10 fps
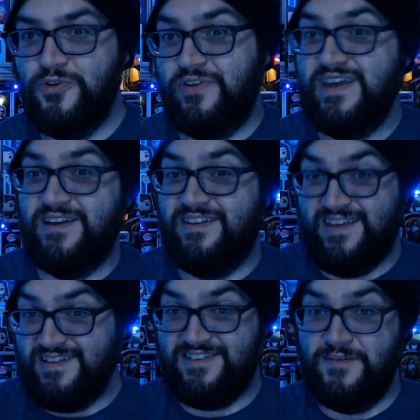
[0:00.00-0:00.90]
He can
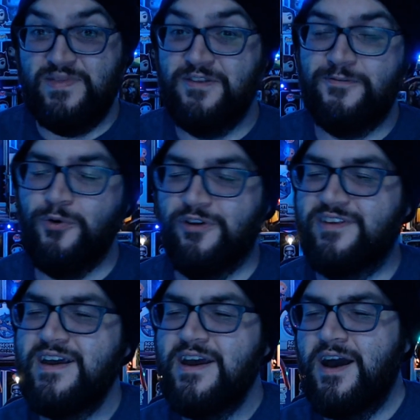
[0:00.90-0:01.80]
sense them in the force,
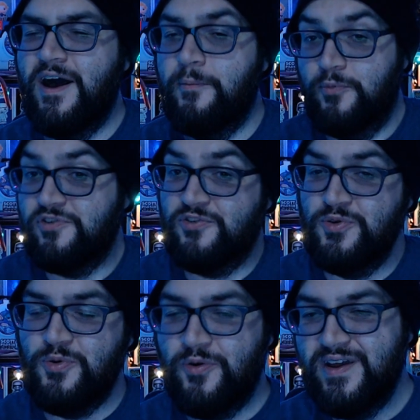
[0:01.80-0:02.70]
um, which is
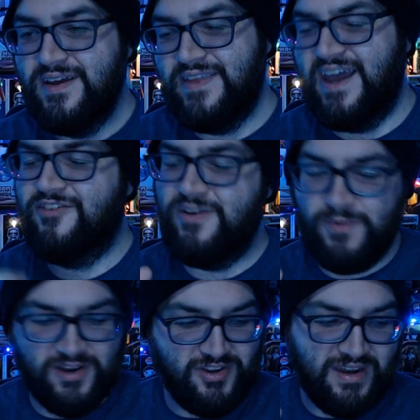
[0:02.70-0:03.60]
cool. They actually
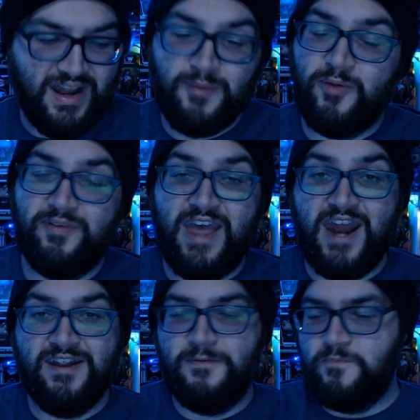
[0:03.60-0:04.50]
we actually get a name drop of
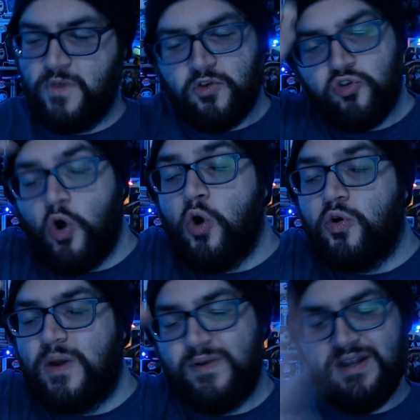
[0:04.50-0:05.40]
Kanan. So
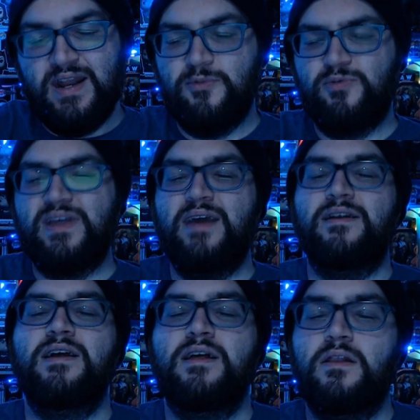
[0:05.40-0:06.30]
great we get a name drop of
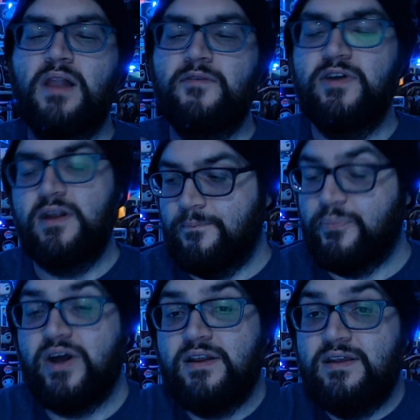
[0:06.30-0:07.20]
Kanan. Love it.
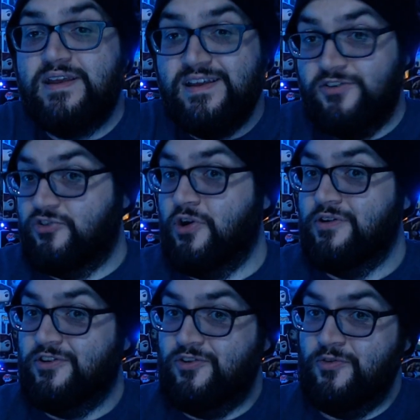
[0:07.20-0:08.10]
But he's
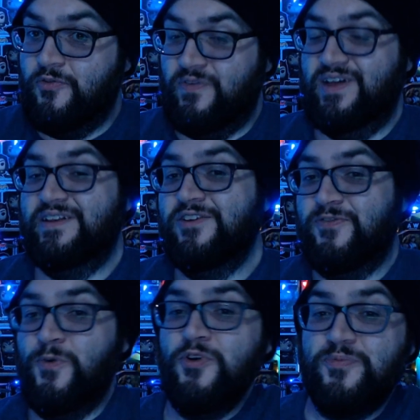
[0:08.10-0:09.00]
starting to feel his
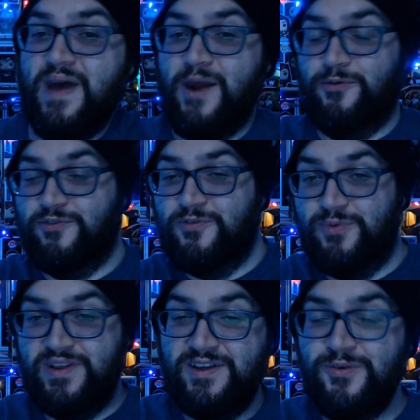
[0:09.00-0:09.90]
force powers, which is
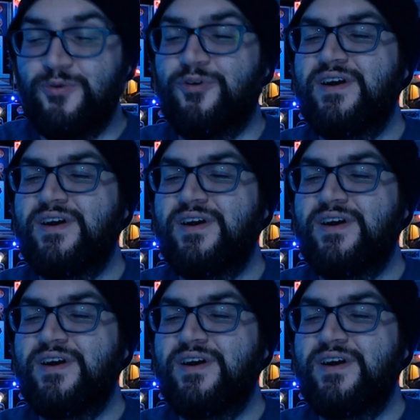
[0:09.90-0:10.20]
really cool